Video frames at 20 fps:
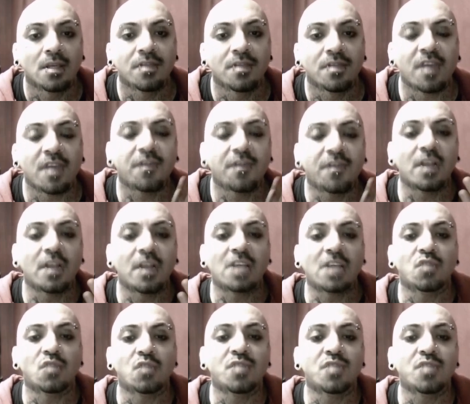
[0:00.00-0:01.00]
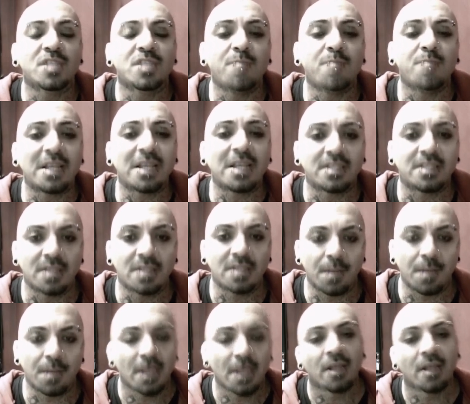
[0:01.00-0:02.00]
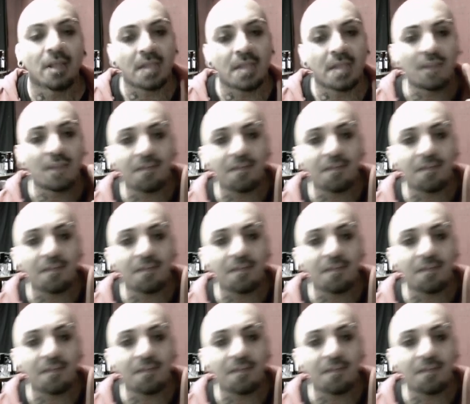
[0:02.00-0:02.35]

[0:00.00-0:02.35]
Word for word: they feel like you respected them. Now,